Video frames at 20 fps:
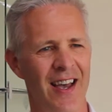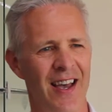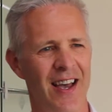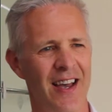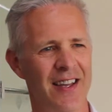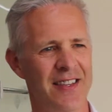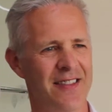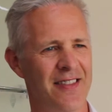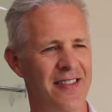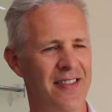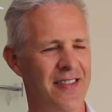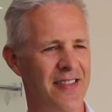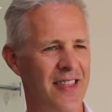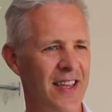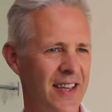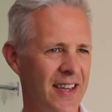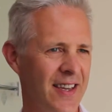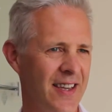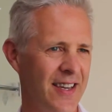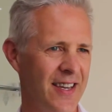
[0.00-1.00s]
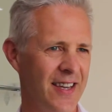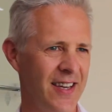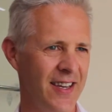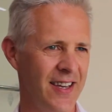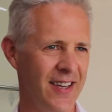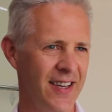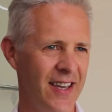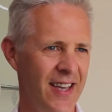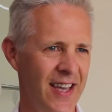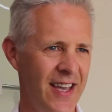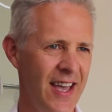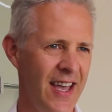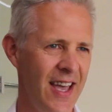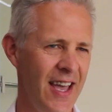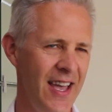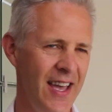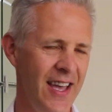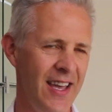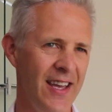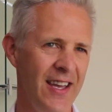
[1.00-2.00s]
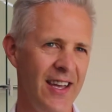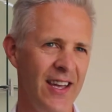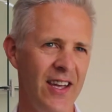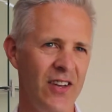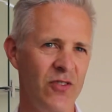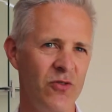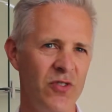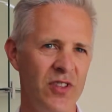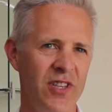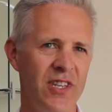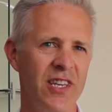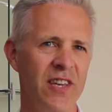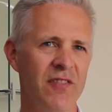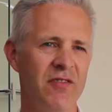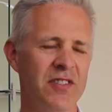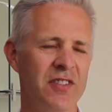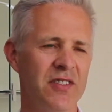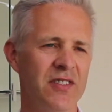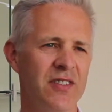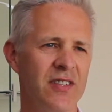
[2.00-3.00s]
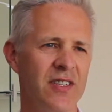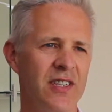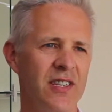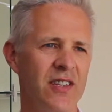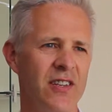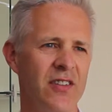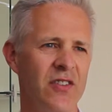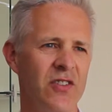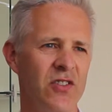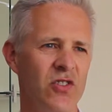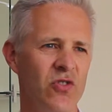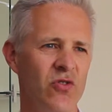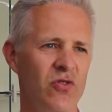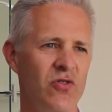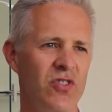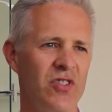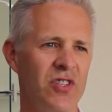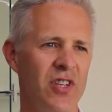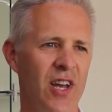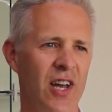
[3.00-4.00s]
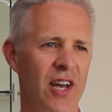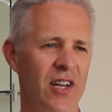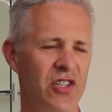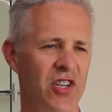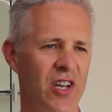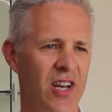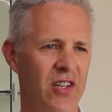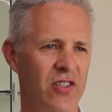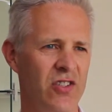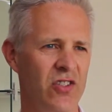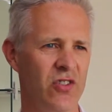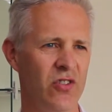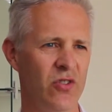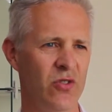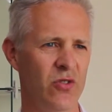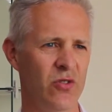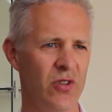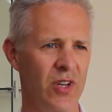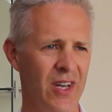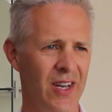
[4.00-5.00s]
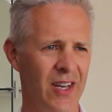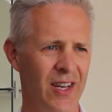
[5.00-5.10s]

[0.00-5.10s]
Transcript: I think it really gives the, the students a chance to